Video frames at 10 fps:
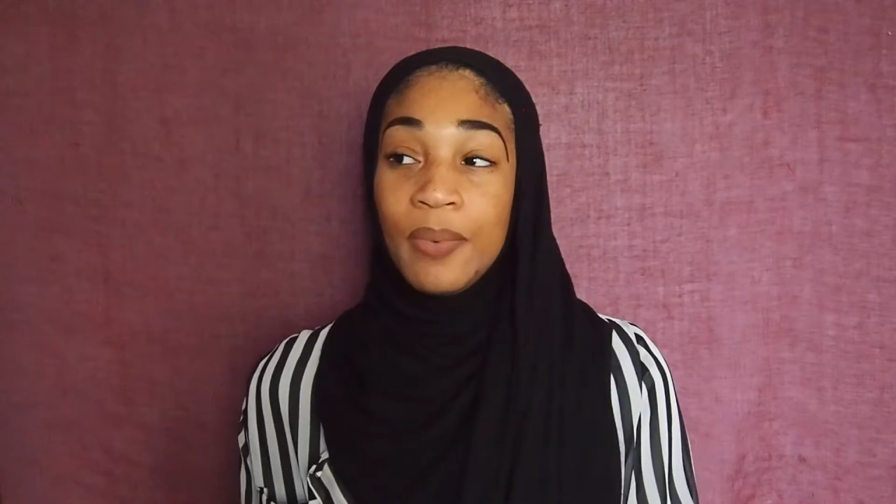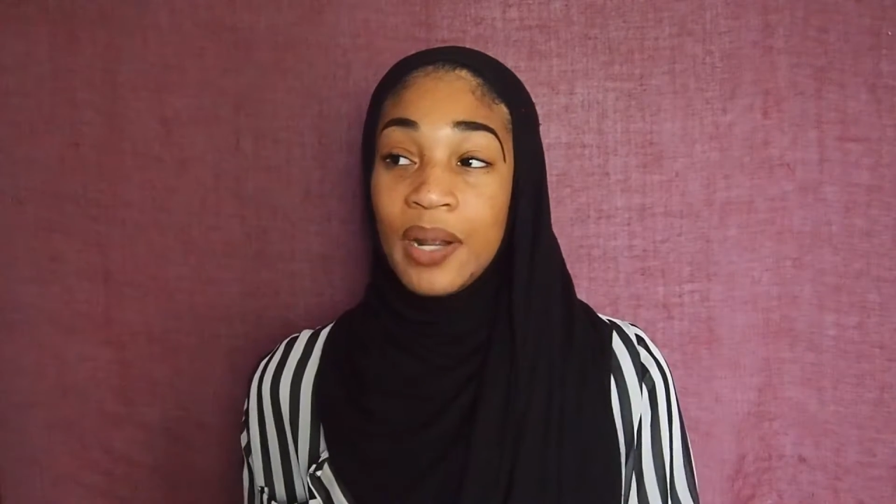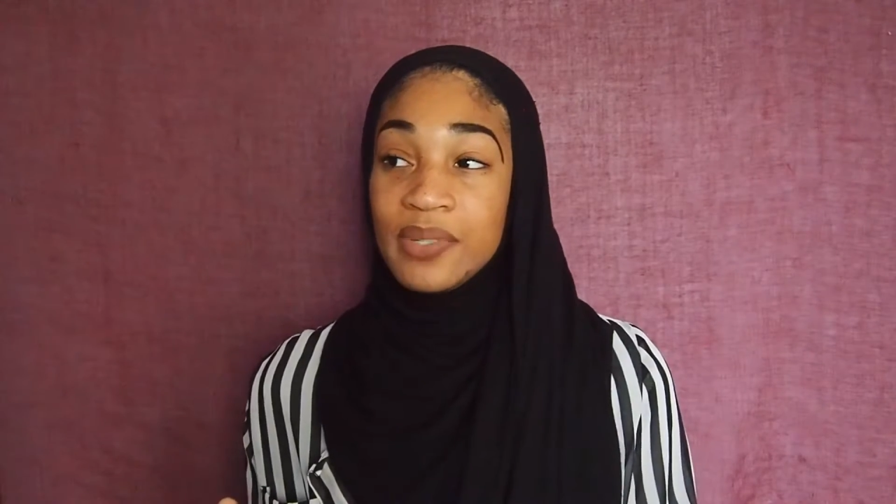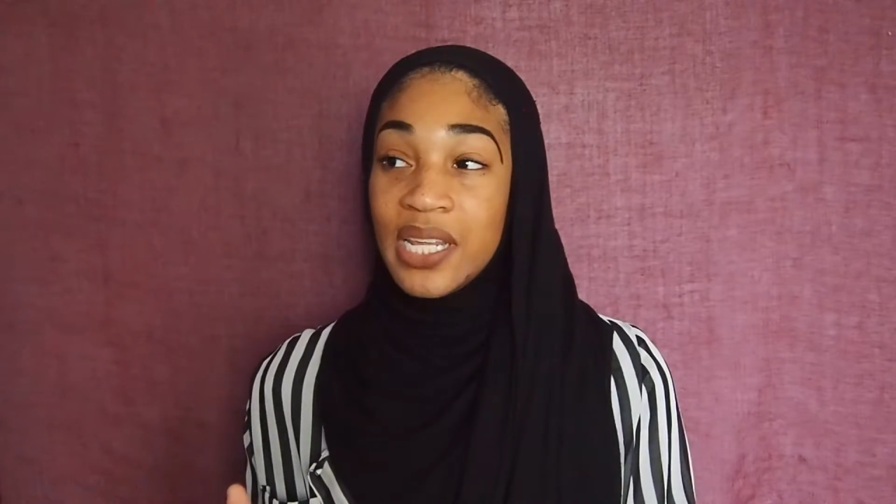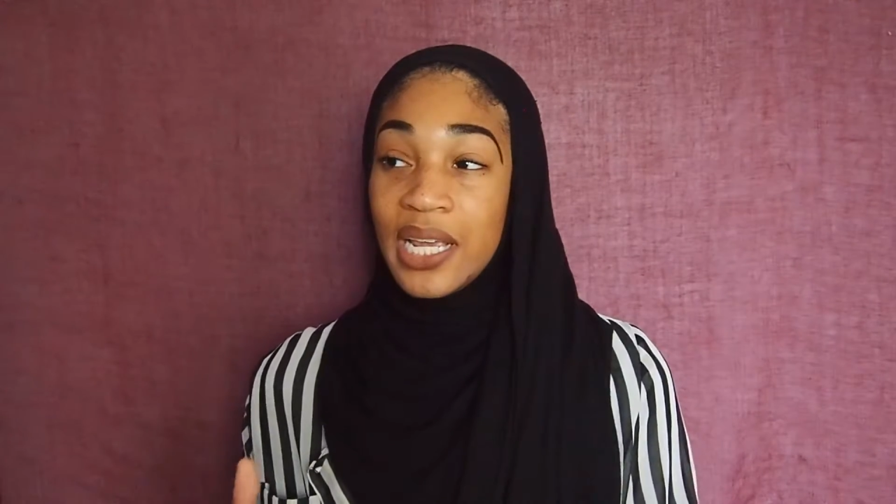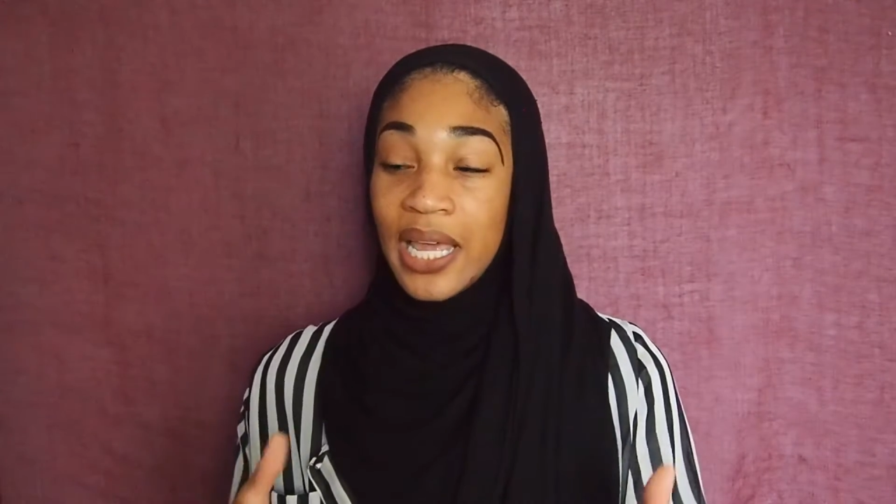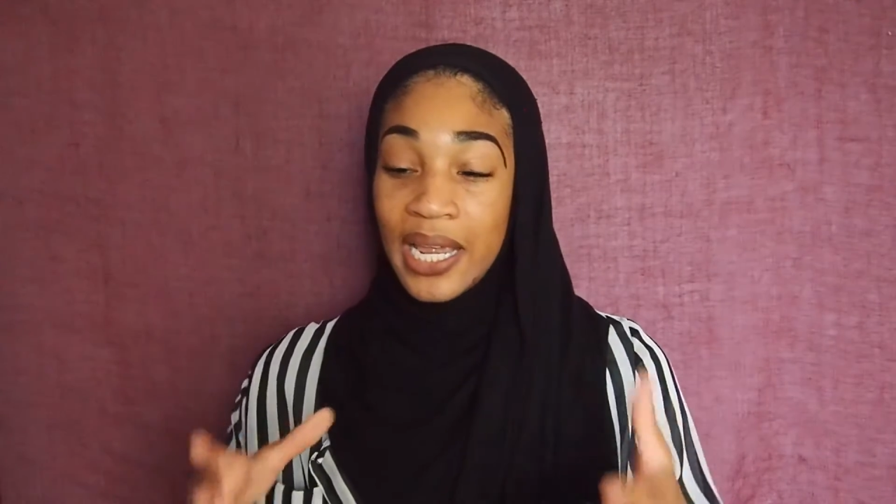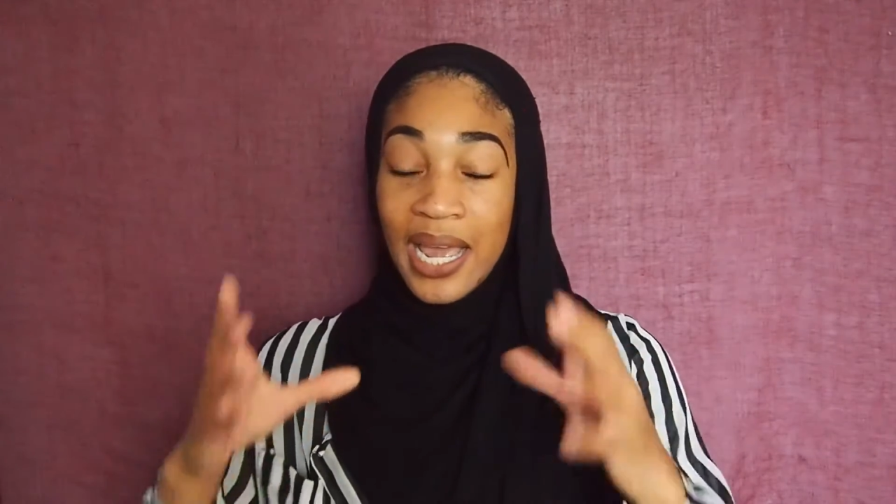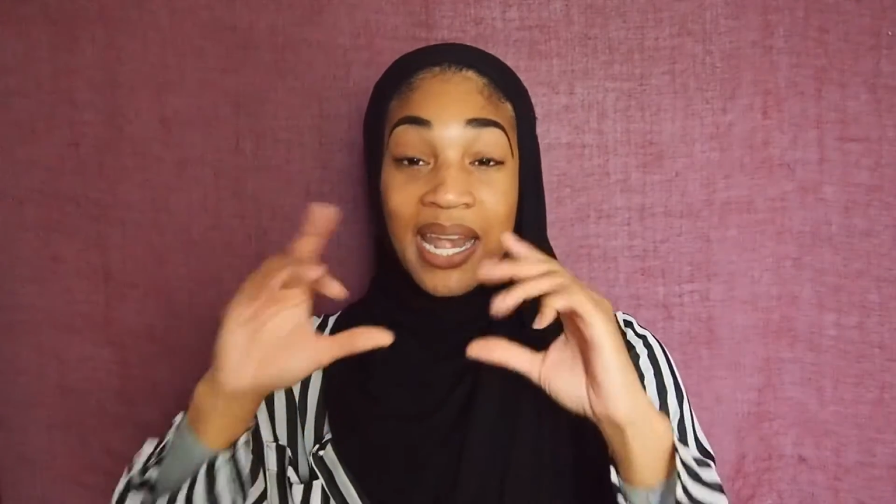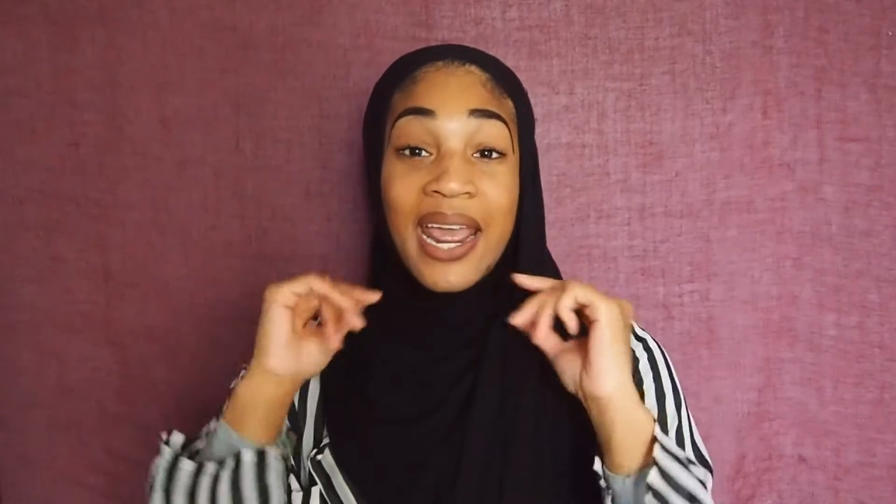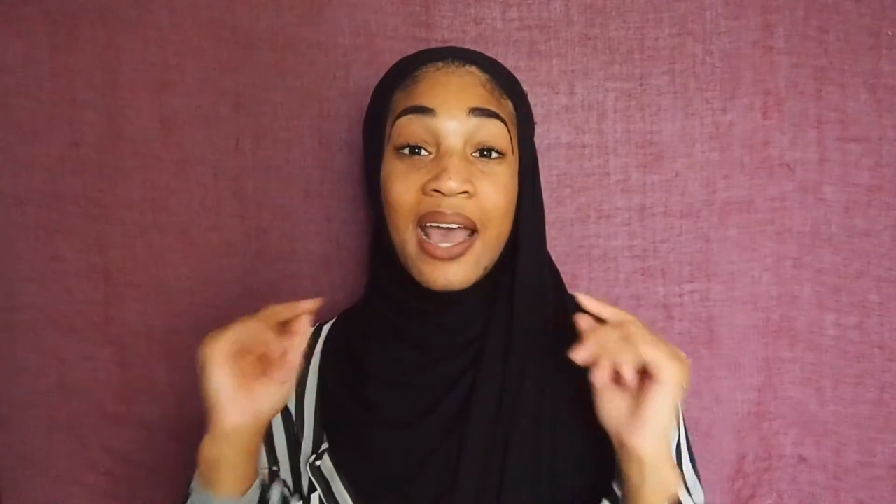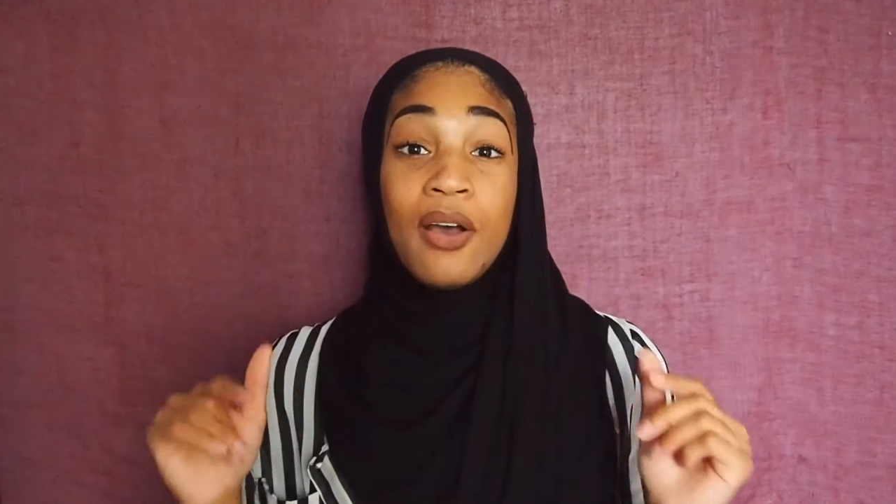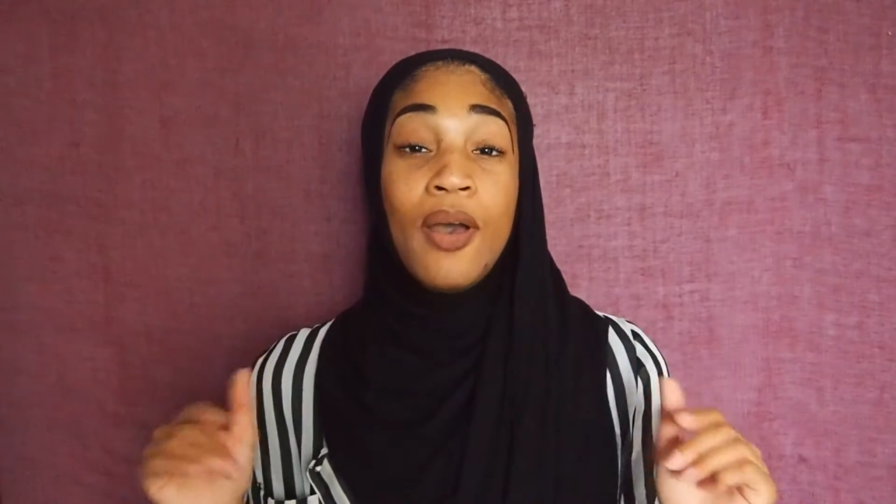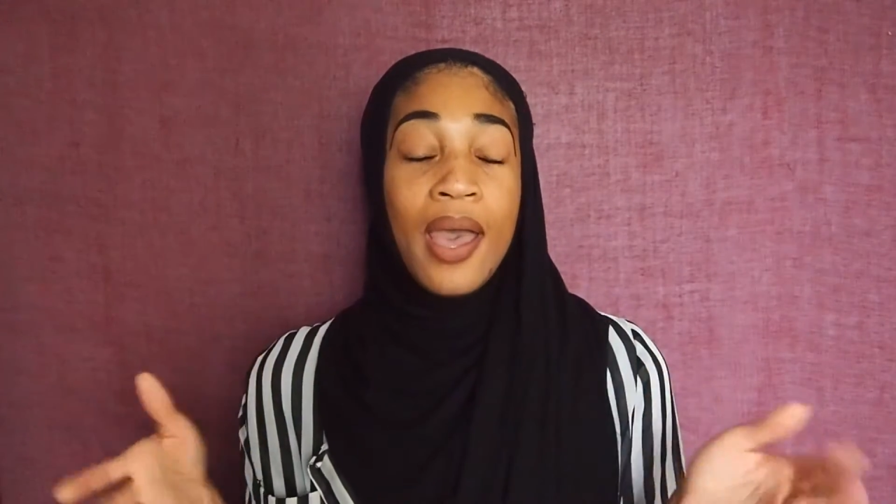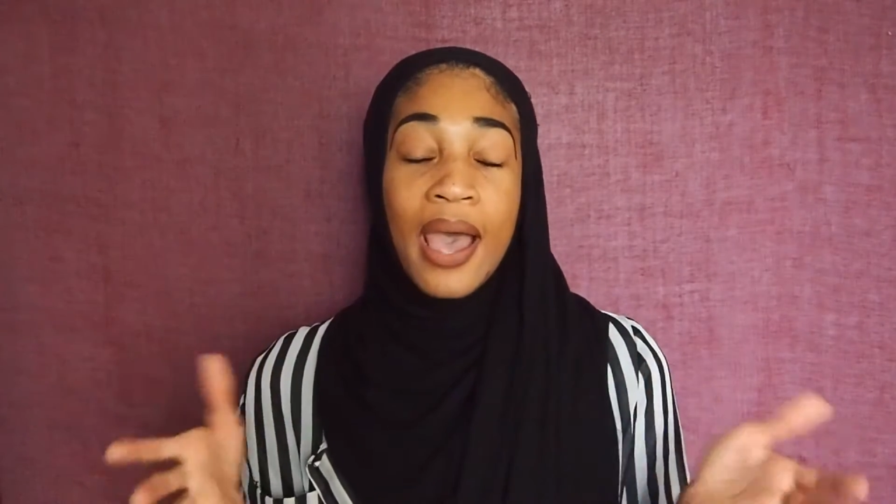but I'm saying like now